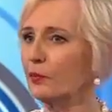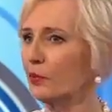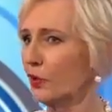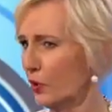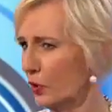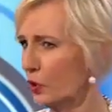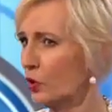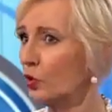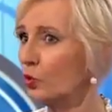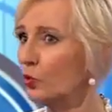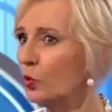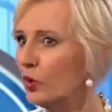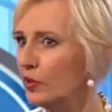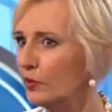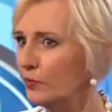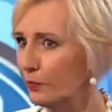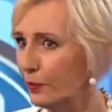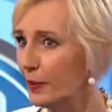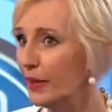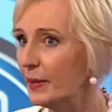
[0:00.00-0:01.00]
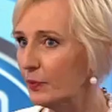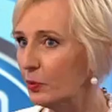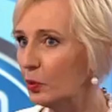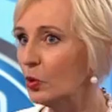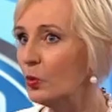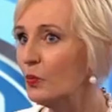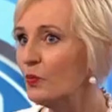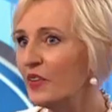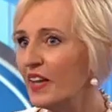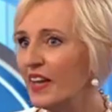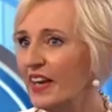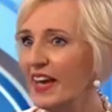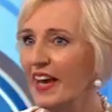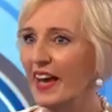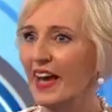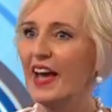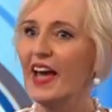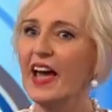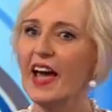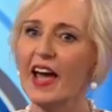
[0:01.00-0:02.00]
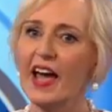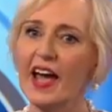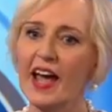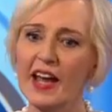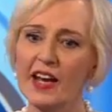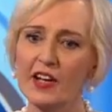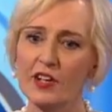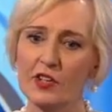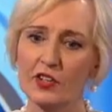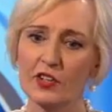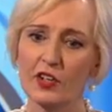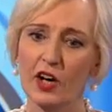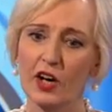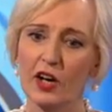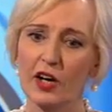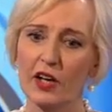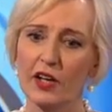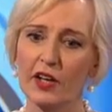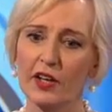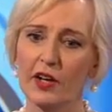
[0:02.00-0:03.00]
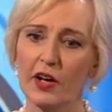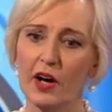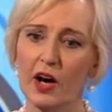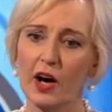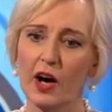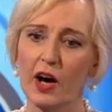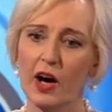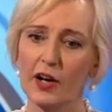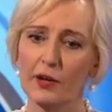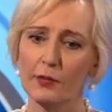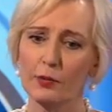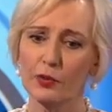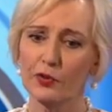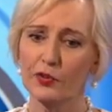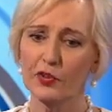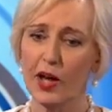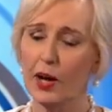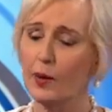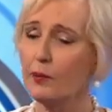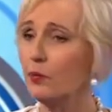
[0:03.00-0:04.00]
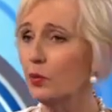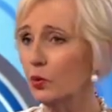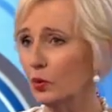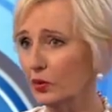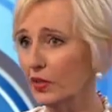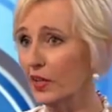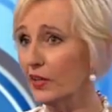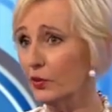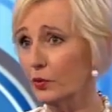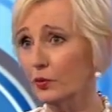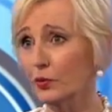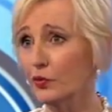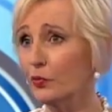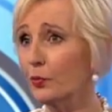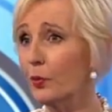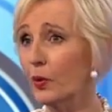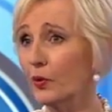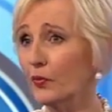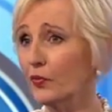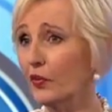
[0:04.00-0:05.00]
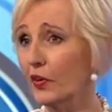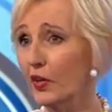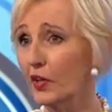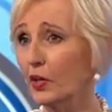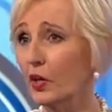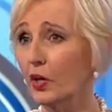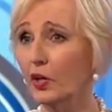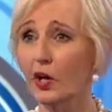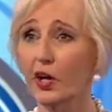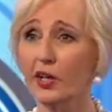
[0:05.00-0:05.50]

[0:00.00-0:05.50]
up to the goodwill of people. And I was humbled at the response I got.